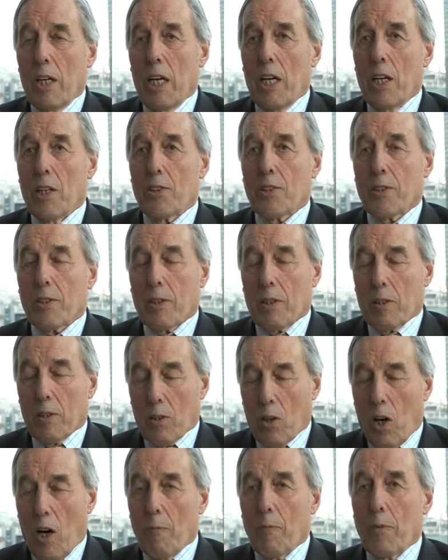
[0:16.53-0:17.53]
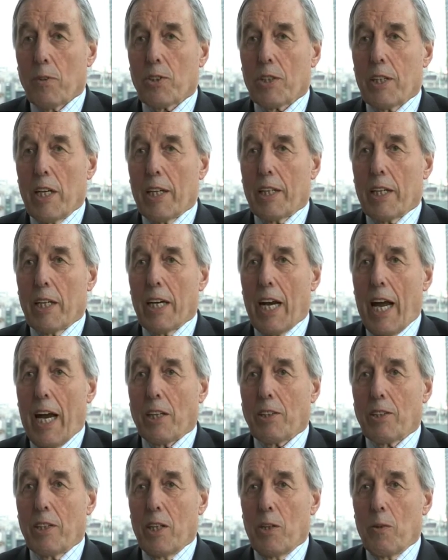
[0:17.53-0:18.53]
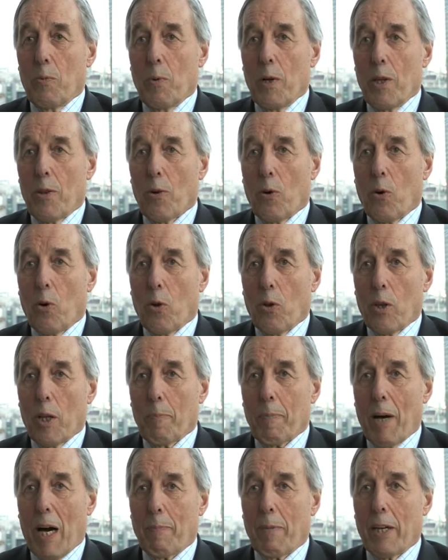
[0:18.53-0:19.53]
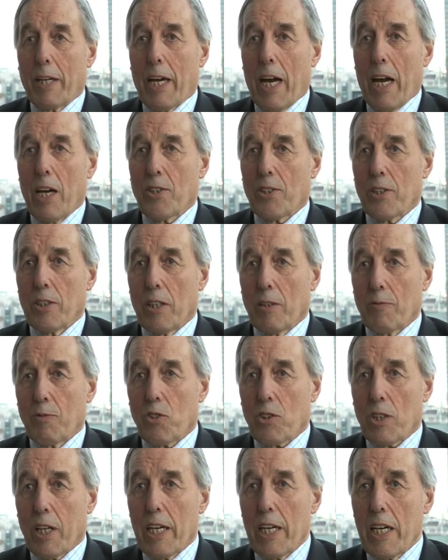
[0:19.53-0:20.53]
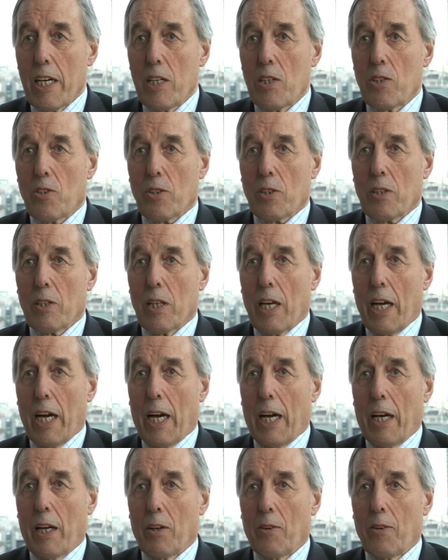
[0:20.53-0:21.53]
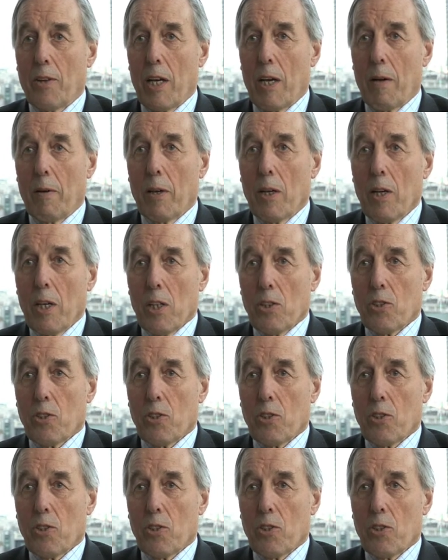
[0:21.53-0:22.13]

It's obviously connected with all the publication of sleaze and the